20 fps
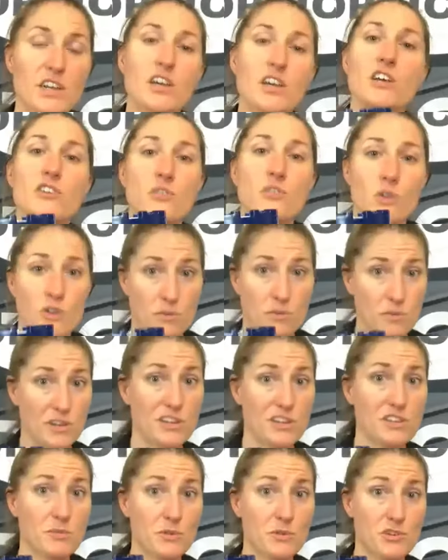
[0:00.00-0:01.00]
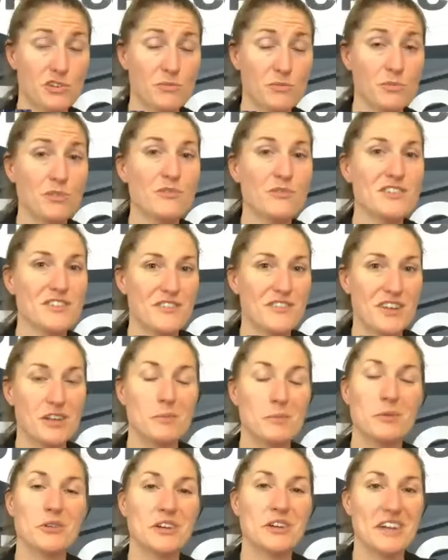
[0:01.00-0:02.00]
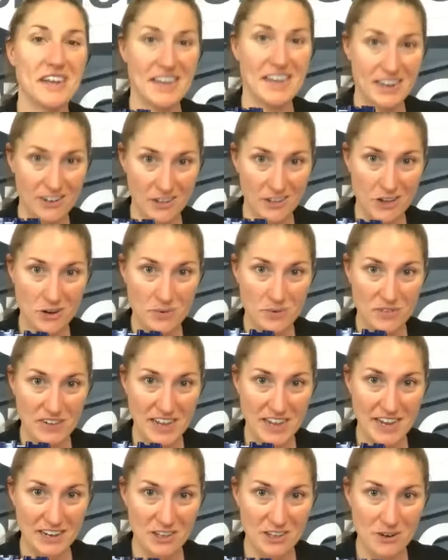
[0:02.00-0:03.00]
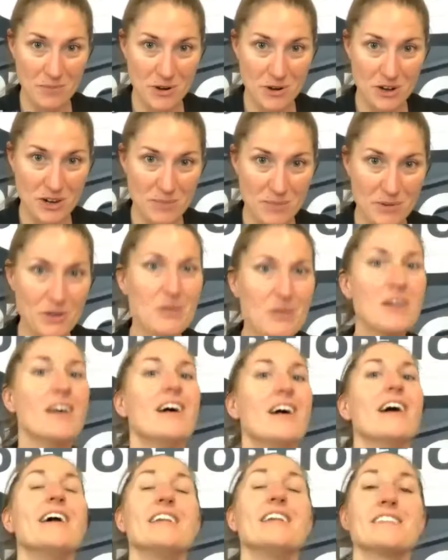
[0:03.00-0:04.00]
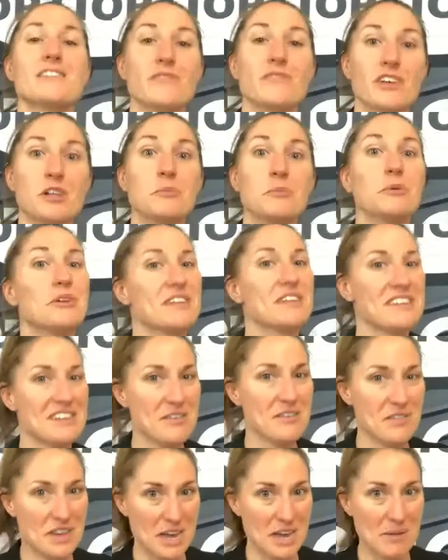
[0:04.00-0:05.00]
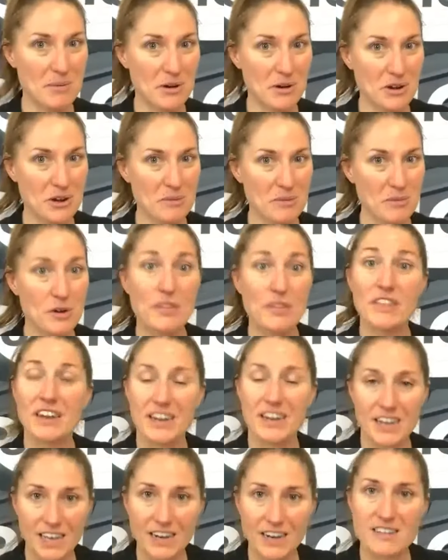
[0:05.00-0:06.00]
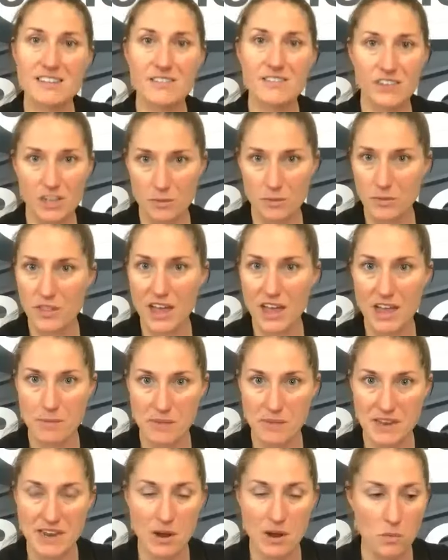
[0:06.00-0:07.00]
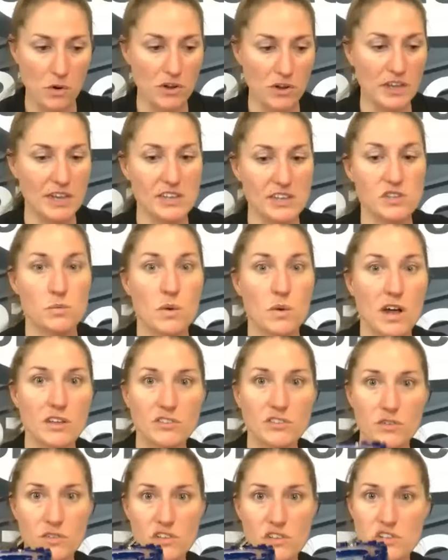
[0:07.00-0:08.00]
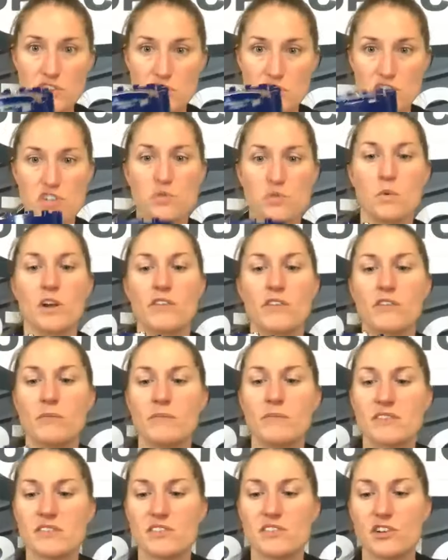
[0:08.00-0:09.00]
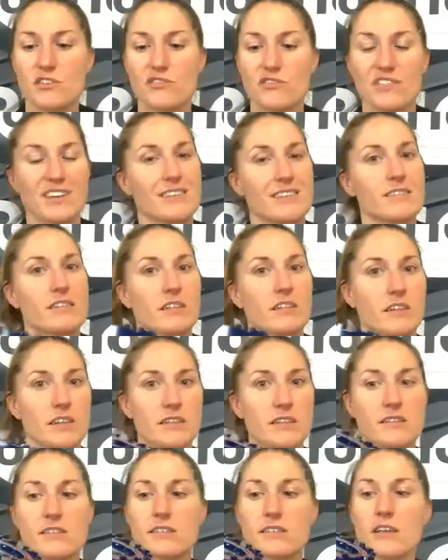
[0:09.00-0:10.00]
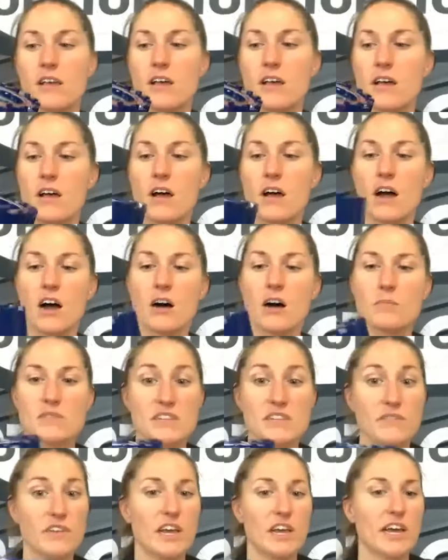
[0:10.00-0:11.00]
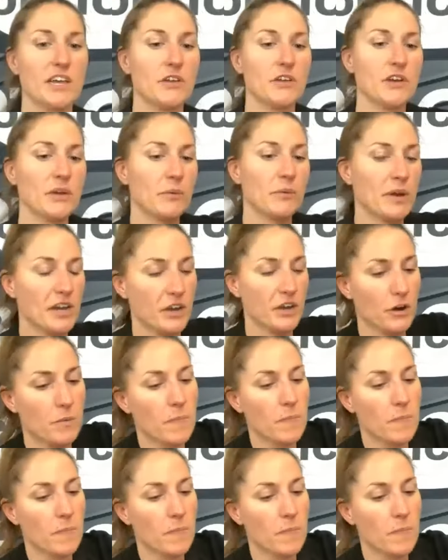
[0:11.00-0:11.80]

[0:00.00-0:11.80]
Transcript: So our explosion proof is available in an analog. We have an analog part number, and it's available in a TVI part number. And then again, it's available in the IP networking as well. So this is just one of them. This is our fixed lens TVI unit right here.